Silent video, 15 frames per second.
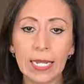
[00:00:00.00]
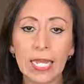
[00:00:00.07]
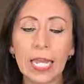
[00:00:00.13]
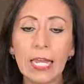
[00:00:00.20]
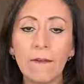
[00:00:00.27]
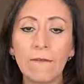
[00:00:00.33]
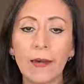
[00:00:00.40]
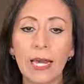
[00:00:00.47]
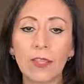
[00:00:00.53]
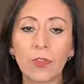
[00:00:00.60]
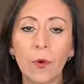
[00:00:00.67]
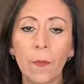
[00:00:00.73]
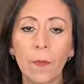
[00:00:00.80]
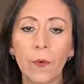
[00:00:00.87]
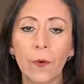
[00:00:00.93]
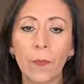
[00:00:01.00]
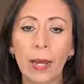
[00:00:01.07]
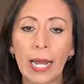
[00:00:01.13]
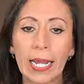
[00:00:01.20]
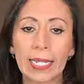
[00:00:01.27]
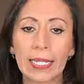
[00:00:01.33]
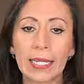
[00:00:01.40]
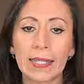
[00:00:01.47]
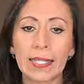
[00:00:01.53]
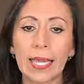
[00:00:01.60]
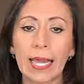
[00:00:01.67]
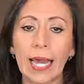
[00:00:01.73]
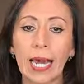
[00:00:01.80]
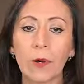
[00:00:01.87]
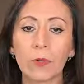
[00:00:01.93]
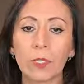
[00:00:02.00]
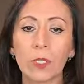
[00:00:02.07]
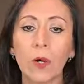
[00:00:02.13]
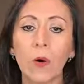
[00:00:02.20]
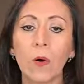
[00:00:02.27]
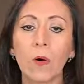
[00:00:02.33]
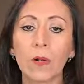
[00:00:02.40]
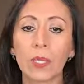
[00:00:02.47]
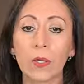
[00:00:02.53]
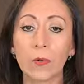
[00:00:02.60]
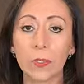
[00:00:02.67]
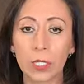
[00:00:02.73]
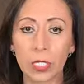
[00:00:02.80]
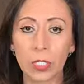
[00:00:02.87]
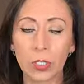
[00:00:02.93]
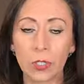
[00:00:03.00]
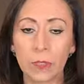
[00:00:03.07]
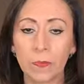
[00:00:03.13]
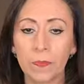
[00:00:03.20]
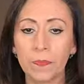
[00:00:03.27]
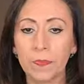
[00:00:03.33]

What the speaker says: if I don't provide the count or the condition.